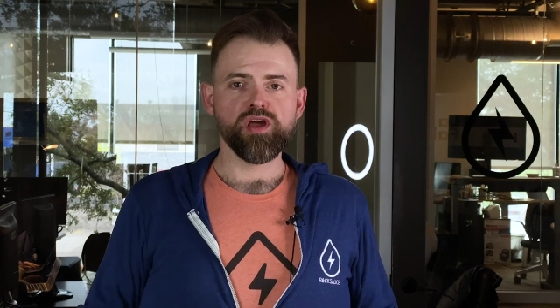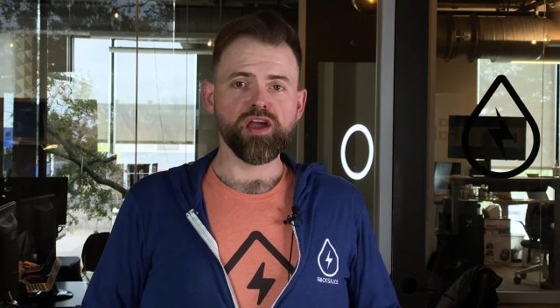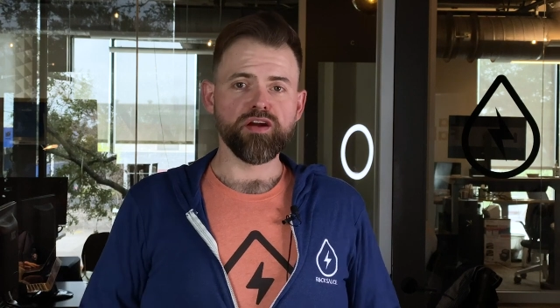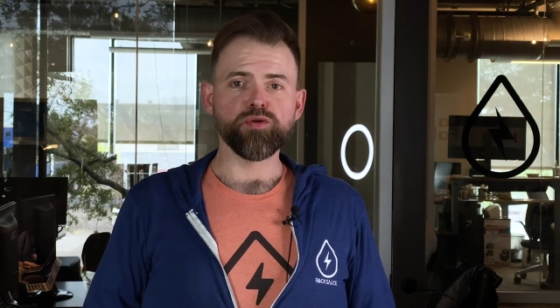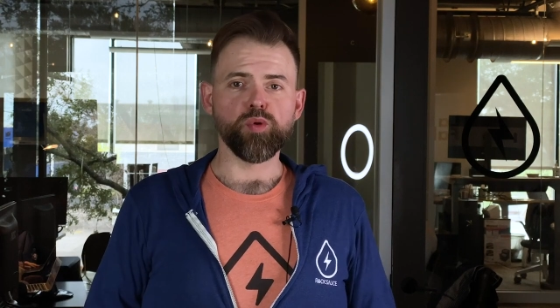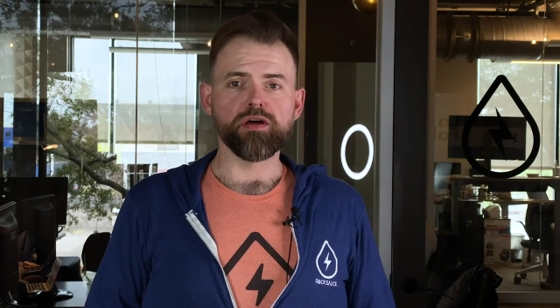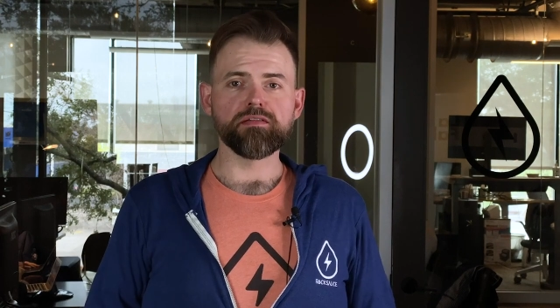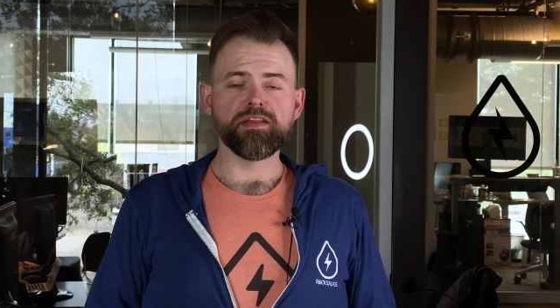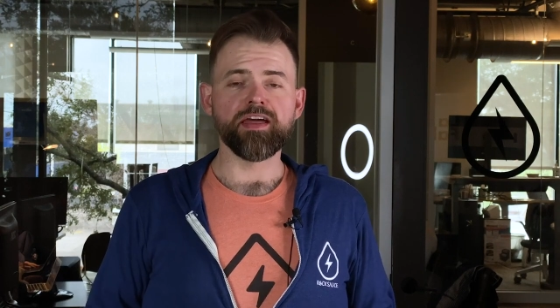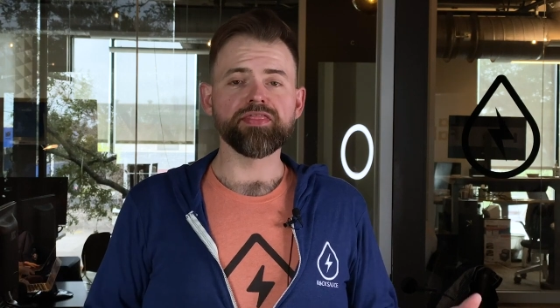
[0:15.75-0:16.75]
Hey
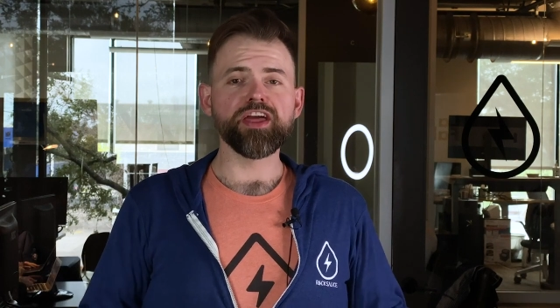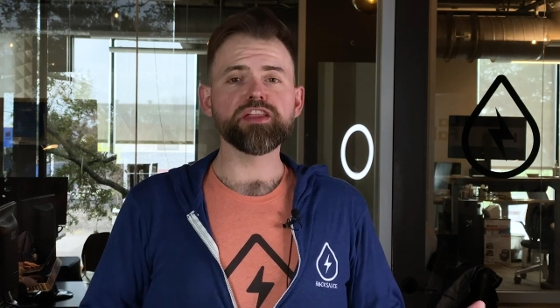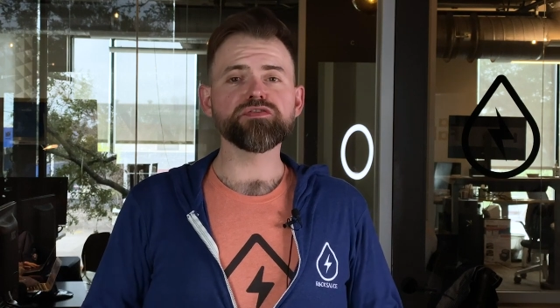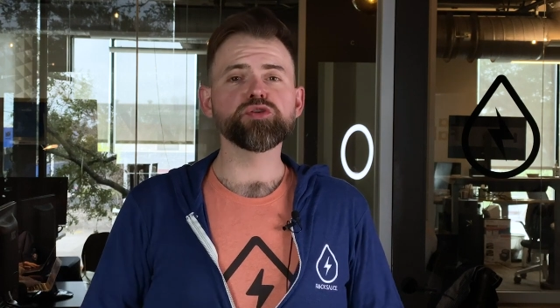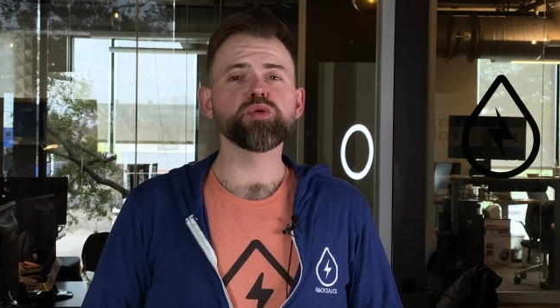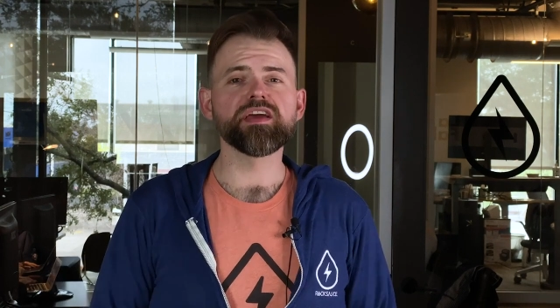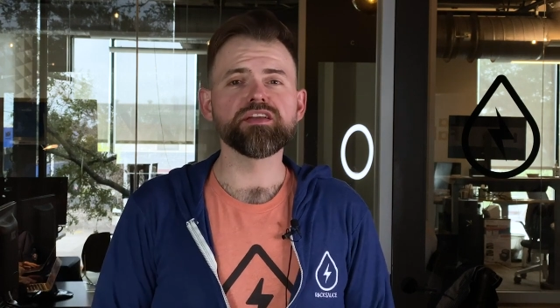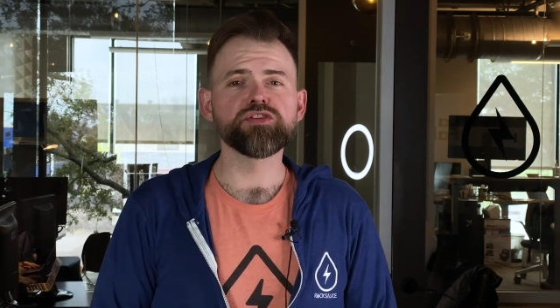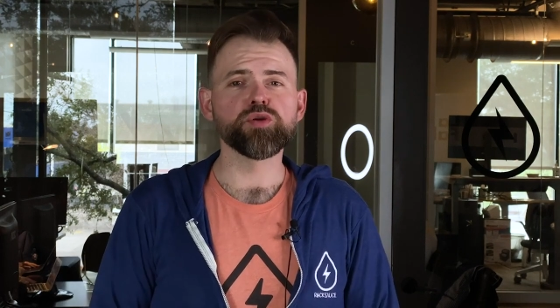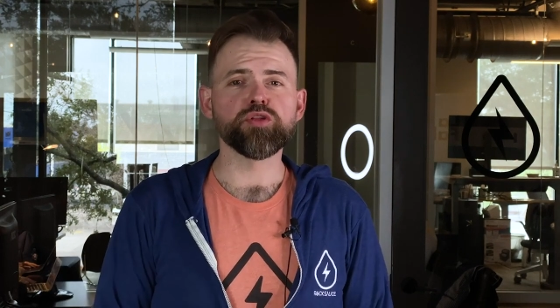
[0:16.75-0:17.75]
everyone, and thanks for tuning
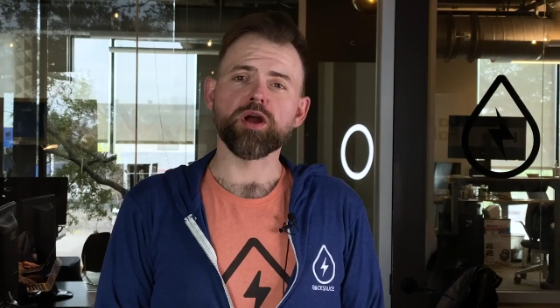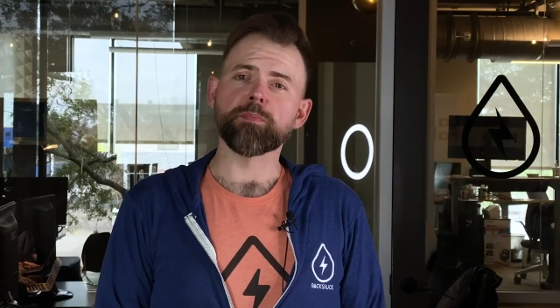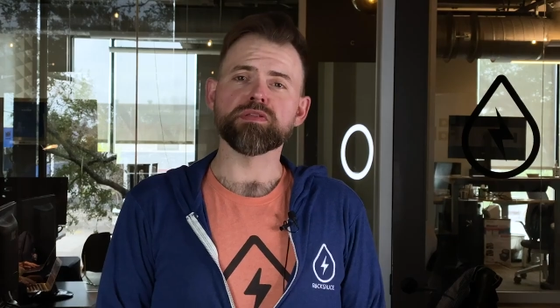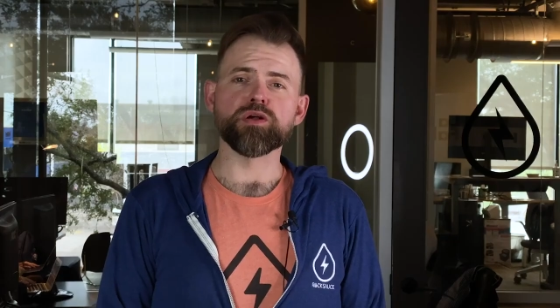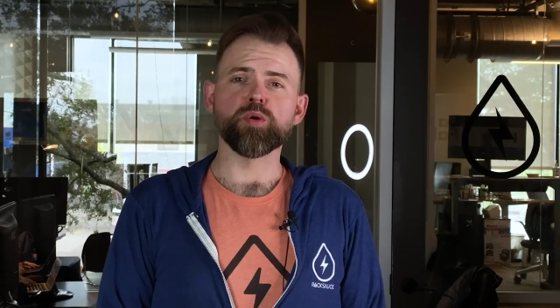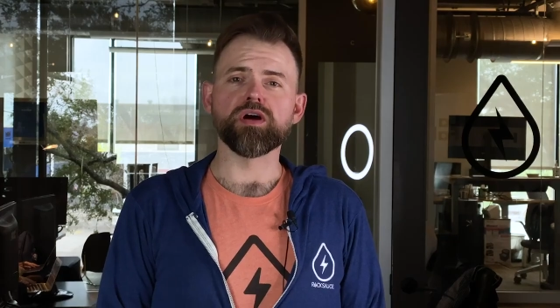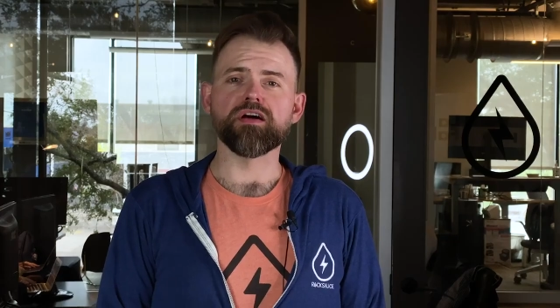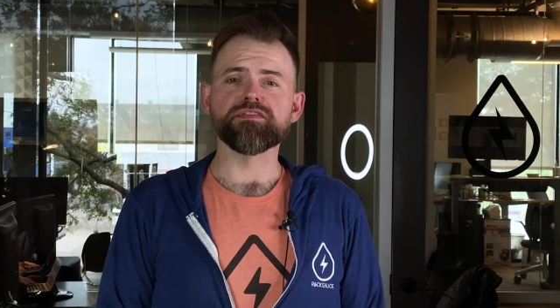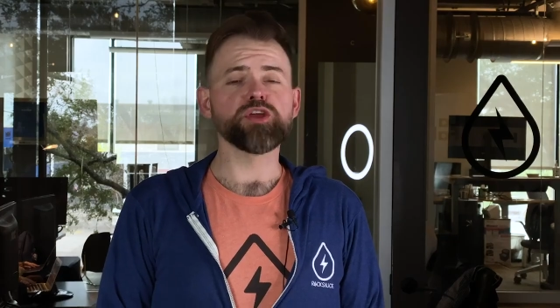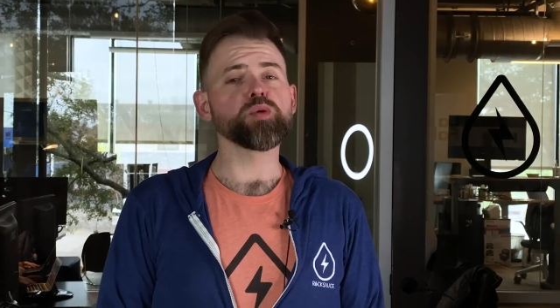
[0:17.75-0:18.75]
in to another episode
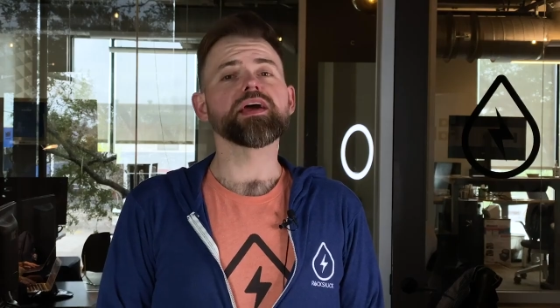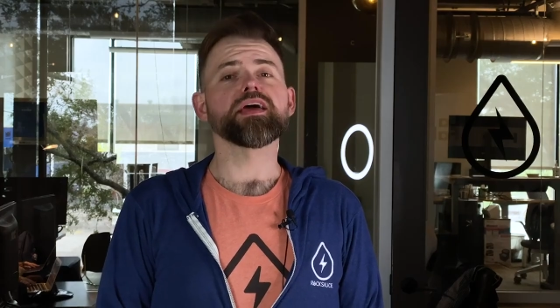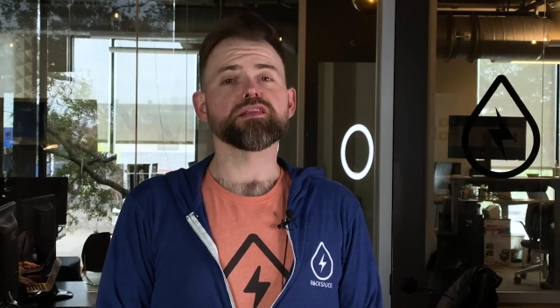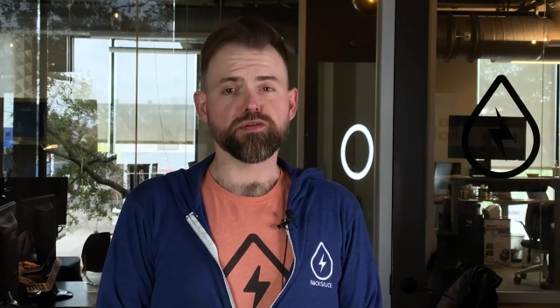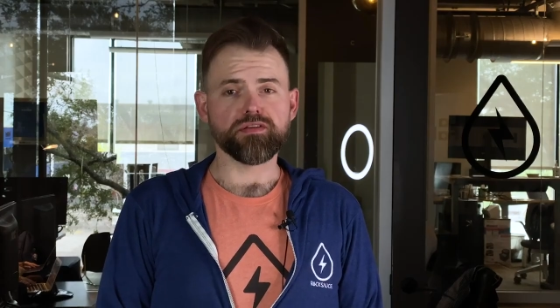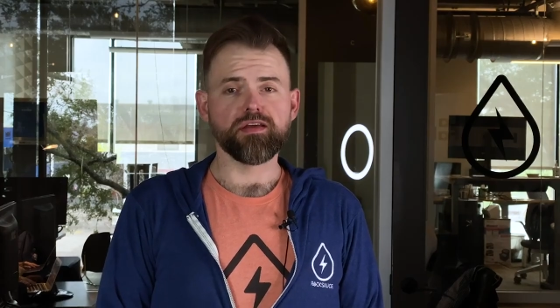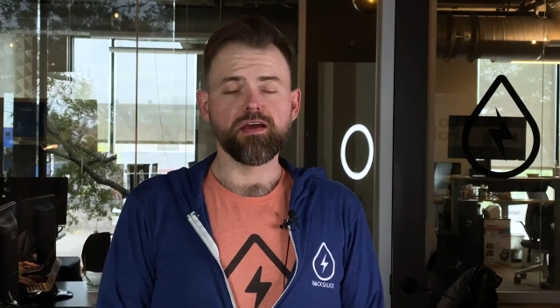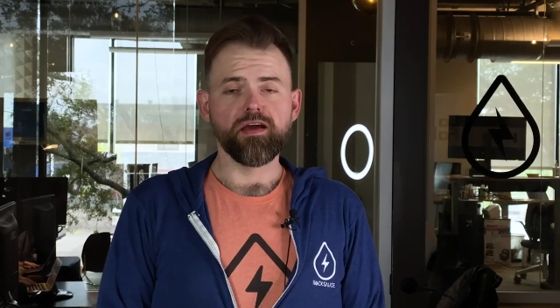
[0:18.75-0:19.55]
of Q and Answers.